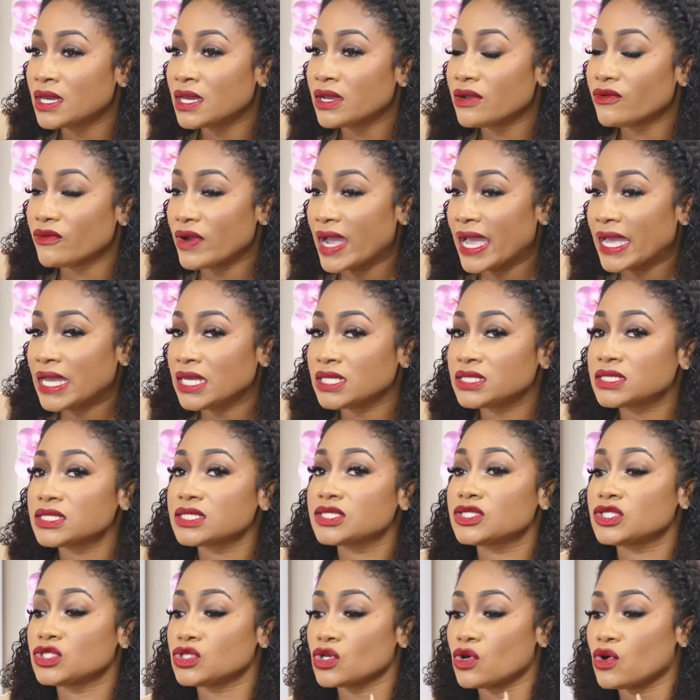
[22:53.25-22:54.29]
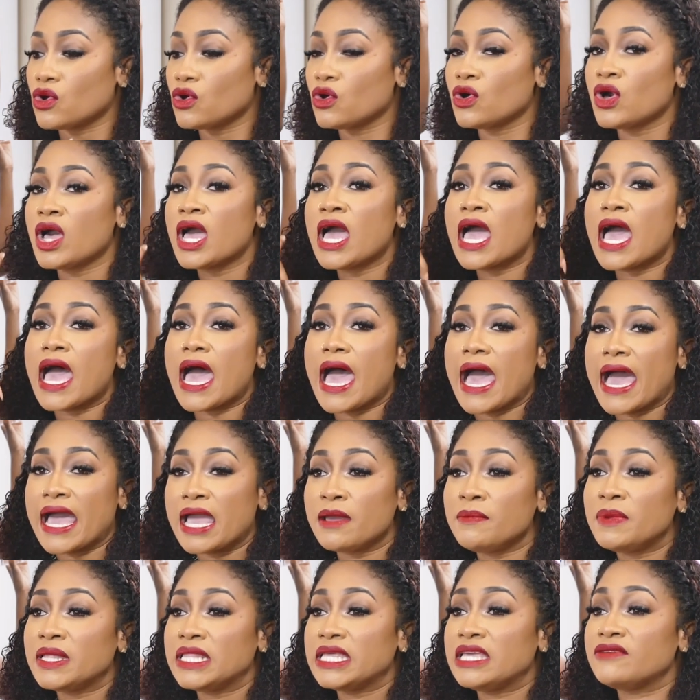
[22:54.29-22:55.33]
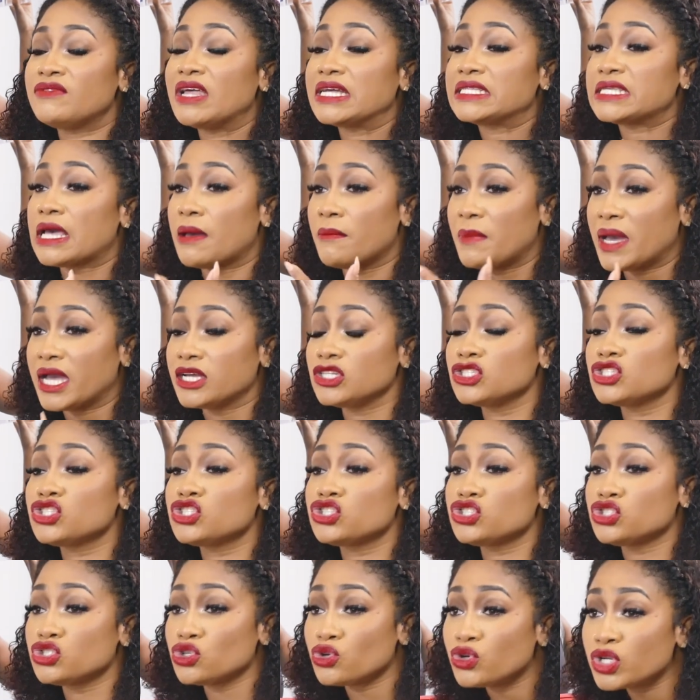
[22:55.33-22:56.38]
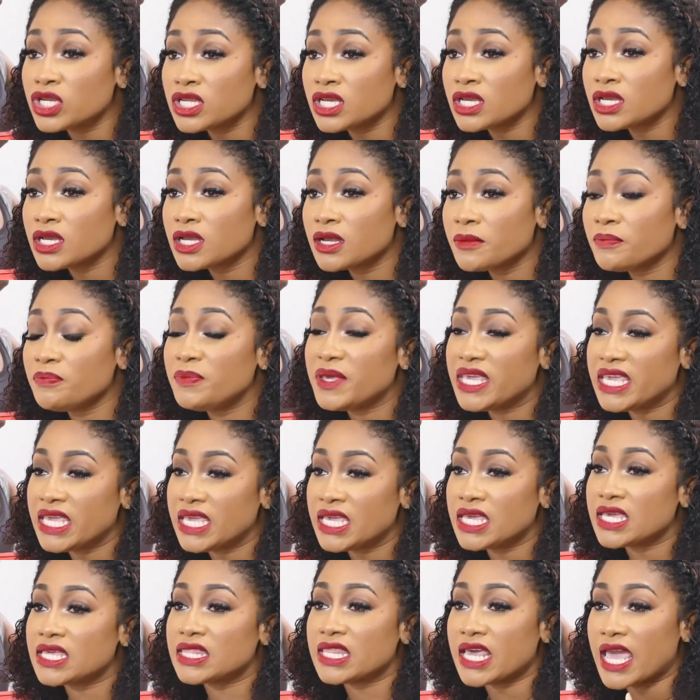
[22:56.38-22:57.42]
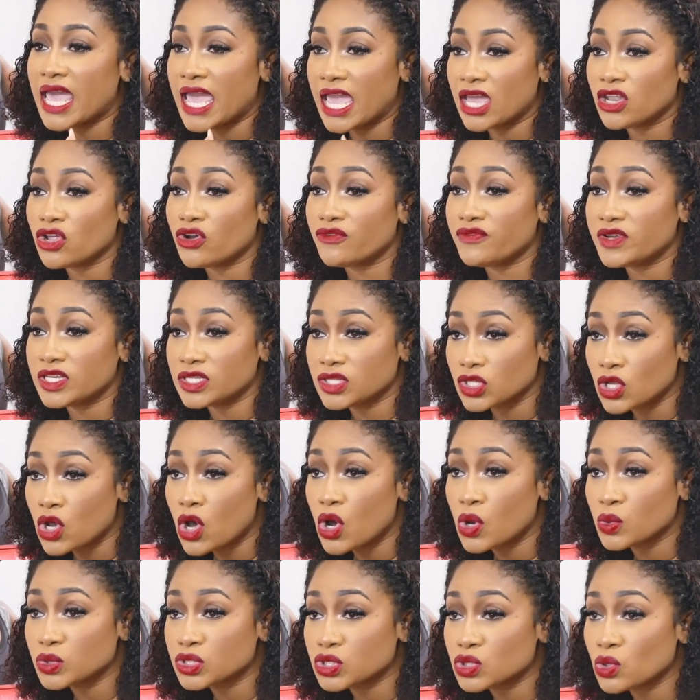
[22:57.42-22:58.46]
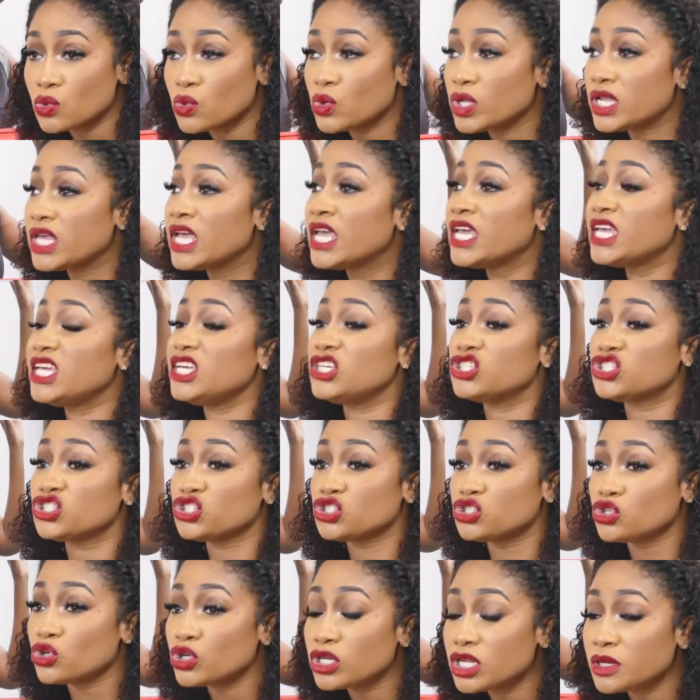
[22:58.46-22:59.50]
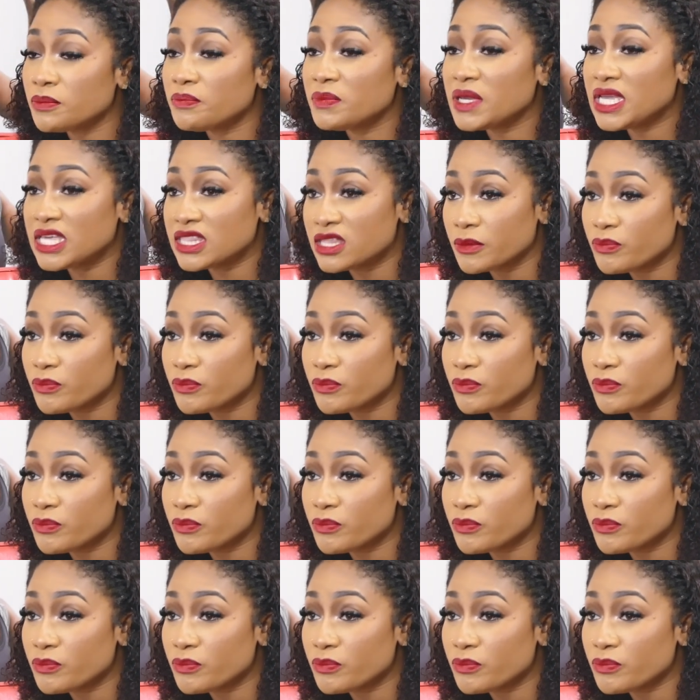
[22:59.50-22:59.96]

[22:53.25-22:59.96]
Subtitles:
right? So I believe that a man should be the head of the household. He should be the